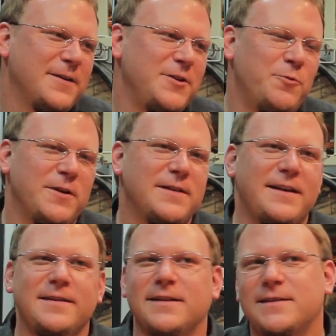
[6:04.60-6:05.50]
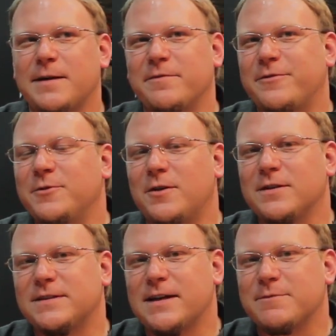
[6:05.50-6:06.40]
You wouldn't eat the same food all
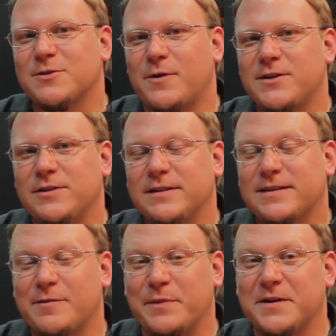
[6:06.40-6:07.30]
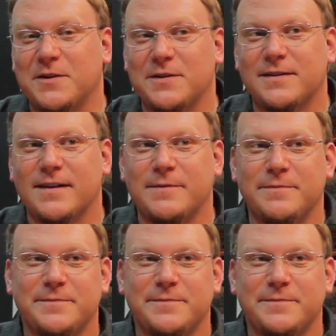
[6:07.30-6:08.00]
the time, so why drink the same beer all the time?